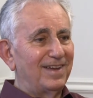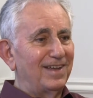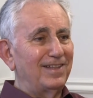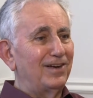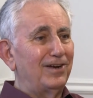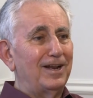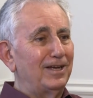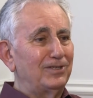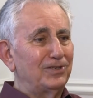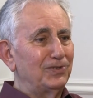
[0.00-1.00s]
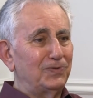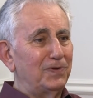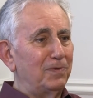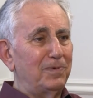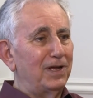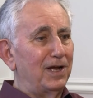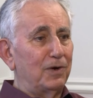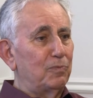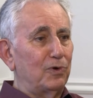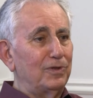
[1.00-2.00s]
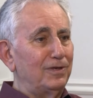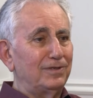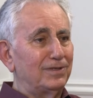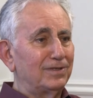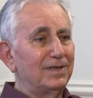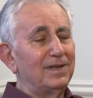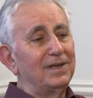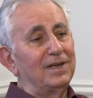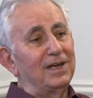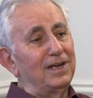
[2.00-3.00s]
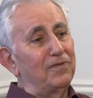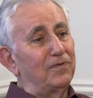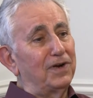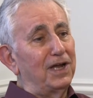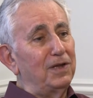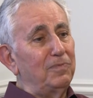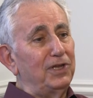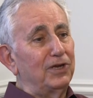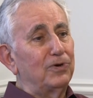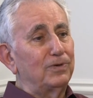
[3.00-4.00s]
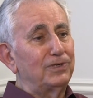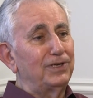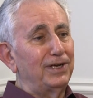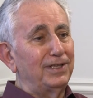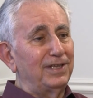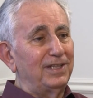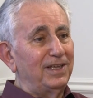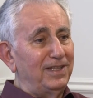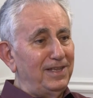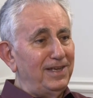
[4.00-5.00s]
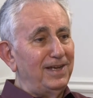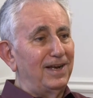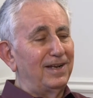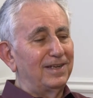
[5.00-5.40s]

and the relations will be harmonious. And Ephraim negotiated a deal.